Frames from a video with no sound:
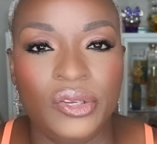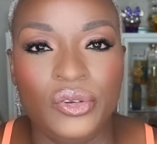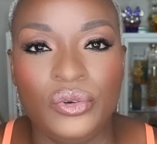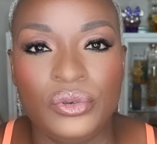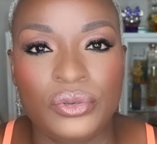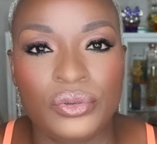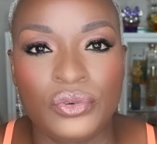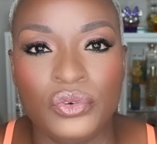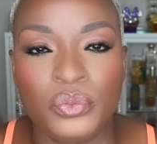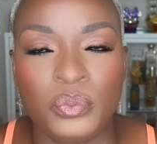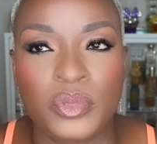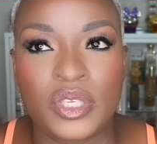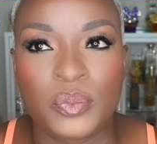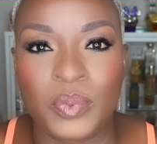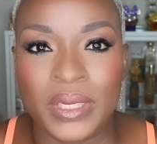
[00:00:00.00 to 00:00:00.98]

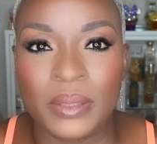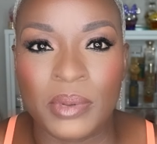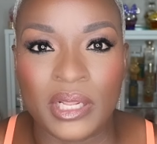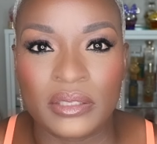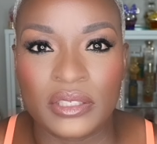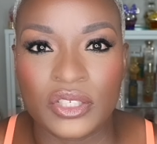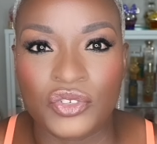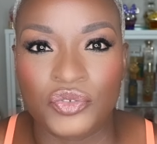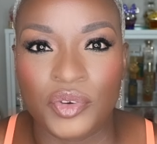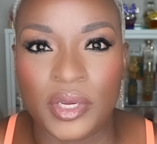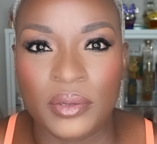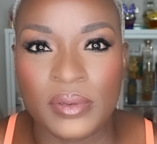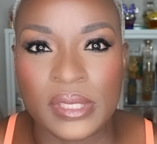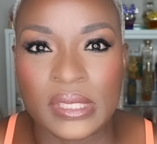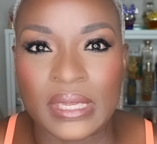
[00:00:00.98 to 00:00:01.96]
YouTube speak about this
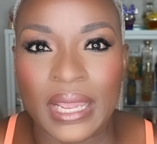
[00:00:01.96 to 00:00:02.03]
fragrance.